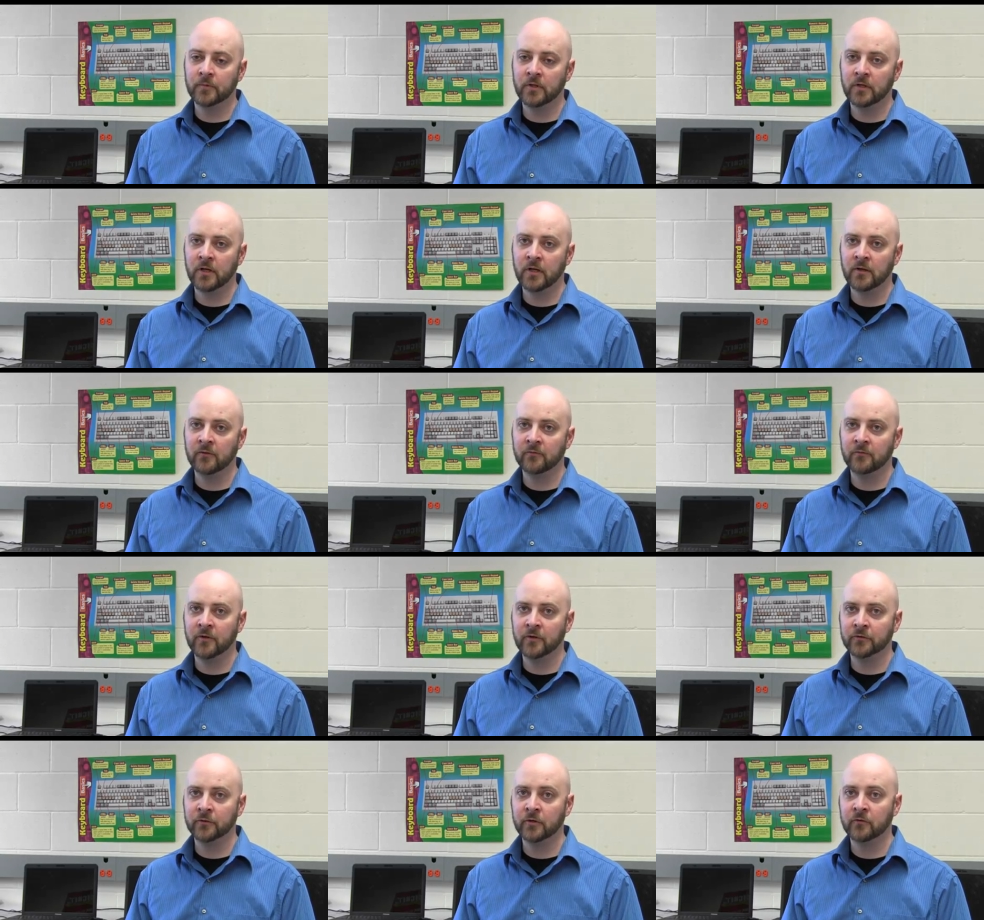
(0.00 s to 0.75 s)
uh,
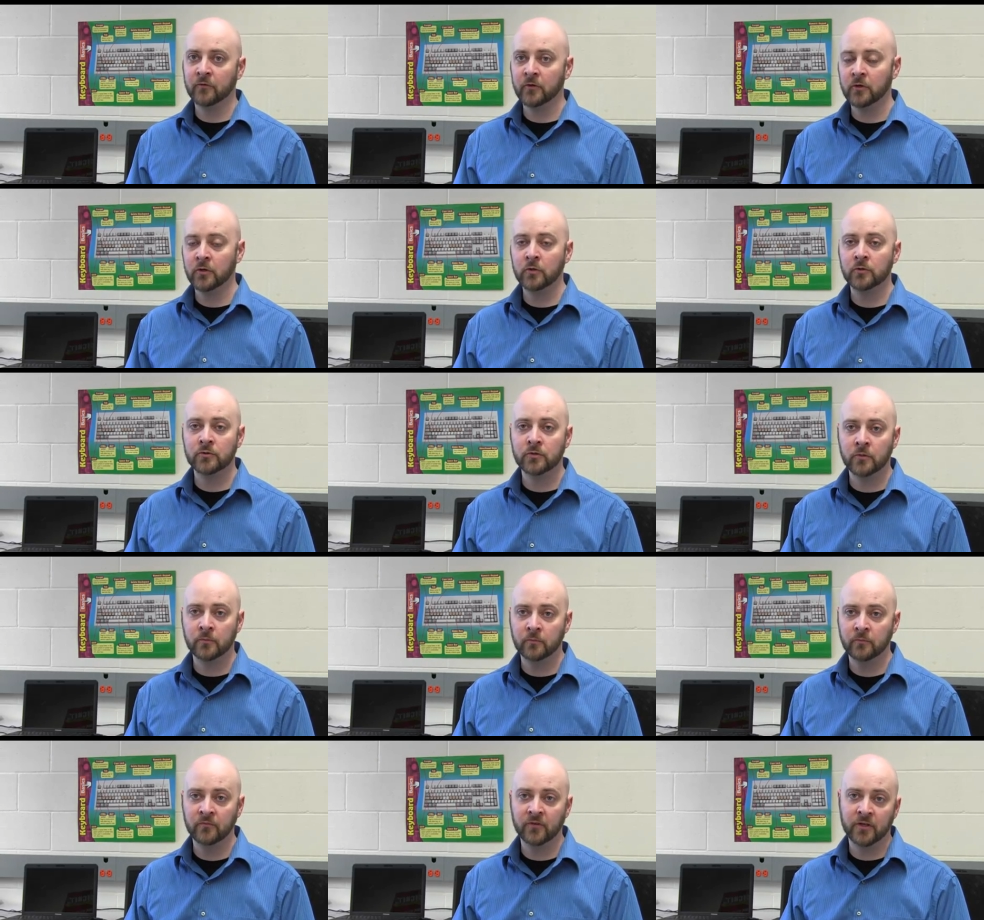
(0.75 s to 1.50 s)
filtering for
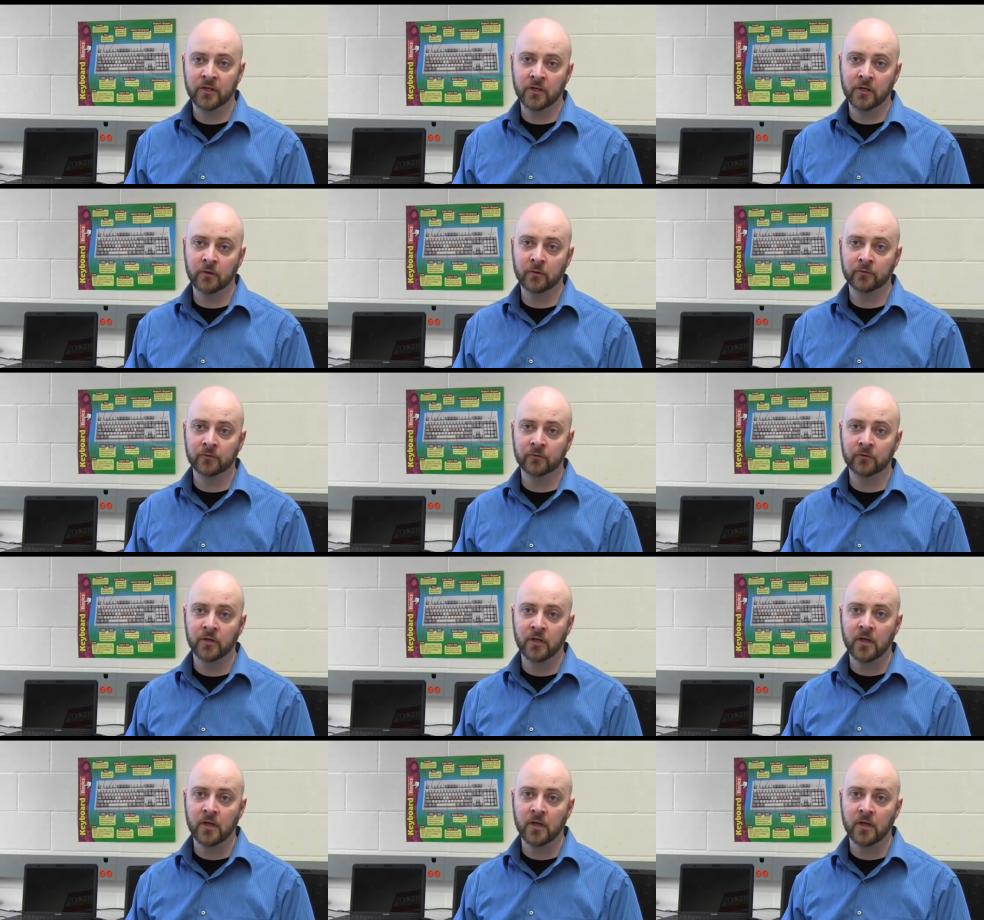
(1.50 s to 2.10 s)
YouTube videos